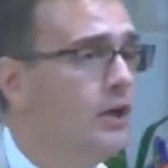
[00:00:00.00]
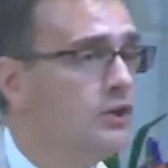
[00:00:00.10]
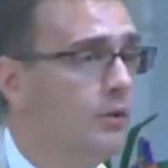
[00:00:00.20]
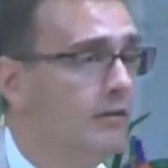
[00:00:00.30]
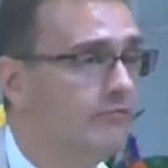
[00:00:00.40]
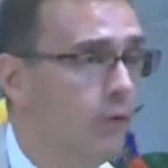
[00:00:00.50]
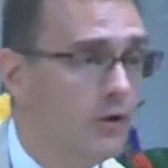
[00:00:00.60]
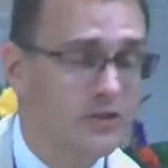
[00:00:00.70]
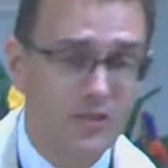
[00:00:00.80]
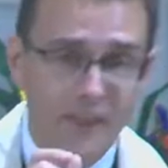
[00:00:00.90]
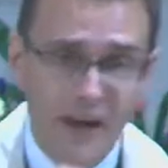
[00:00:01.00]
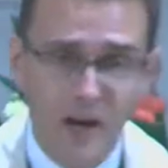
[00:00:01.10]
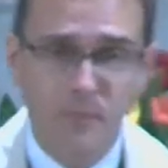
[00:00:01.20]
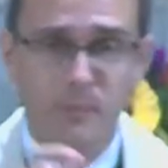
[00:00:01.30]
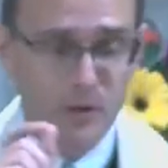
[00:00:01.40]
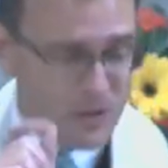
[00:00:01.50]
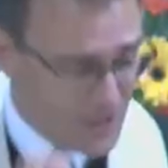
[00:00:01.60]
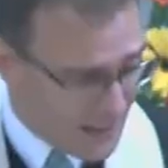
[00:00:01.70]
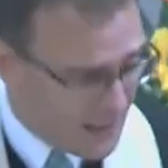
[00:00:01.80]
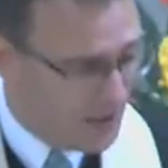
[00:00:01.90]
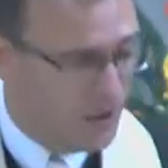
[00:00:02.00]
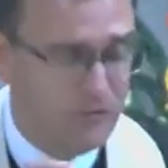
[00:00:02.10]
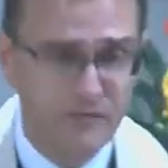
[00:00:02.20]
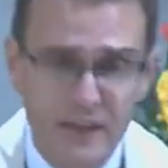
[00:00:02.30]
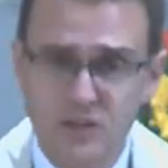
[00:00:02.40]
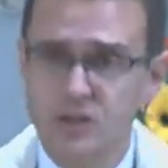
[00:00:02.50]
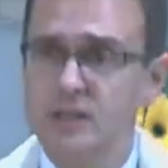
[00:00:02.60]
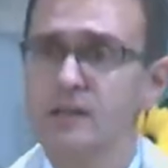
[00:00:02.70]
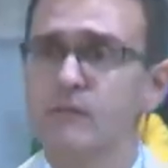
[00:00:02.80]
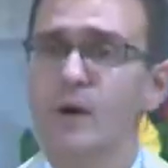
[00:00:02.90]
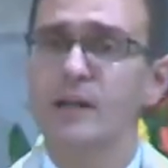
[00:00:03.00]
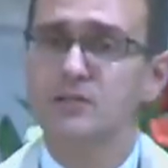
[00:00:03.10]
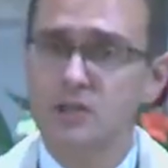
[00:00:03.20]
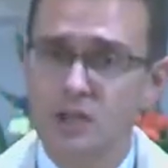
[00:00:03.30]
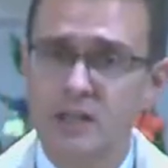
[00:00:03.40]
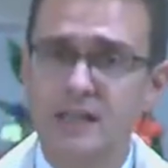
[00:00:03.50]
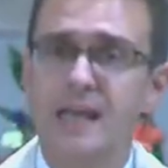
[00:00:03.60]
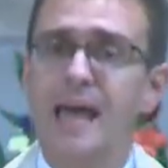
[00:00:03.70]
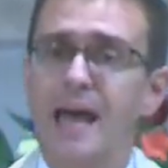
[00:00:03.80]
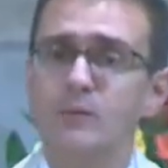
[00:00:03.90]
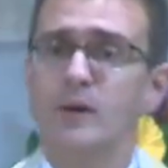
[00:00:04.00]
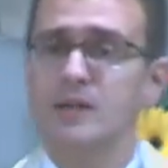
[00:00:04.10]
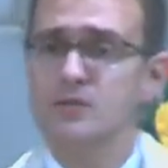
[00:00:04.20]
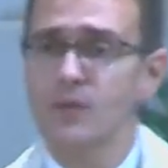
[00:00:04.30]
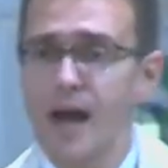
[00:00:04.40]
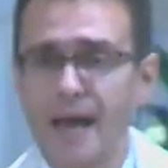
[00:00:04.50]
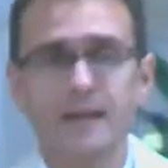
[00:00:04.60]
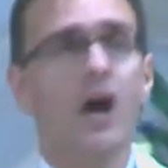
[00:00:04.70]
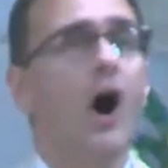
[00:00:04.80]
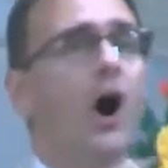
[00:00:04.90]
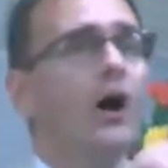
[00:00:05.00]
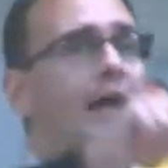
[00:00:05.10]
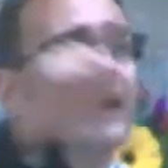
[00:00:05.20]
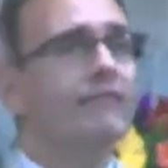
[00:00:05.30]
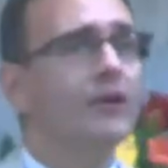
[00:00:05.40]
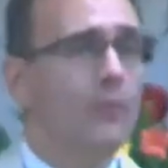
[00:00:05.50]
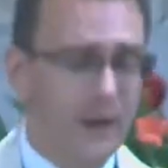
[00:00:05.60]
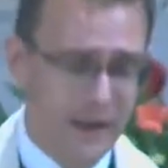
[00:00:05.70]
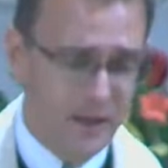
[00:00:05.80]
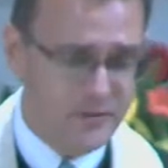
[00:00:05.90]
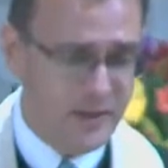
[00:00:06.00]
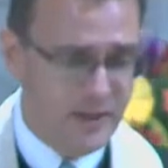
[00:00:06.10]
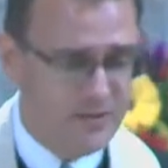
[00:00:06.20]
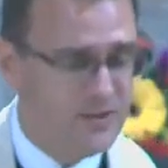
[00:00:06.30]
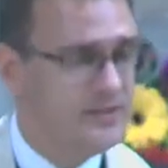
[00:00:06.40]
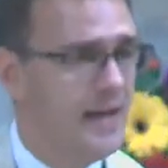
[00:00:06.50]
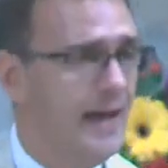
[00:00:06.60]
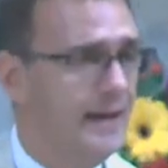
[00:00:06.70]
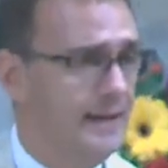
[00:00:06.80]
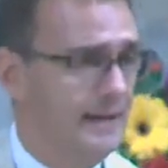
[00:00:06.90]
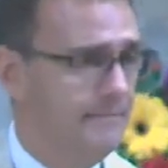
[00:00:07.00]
to enforce their particular vision of what is good and what is right on everyone else in a society.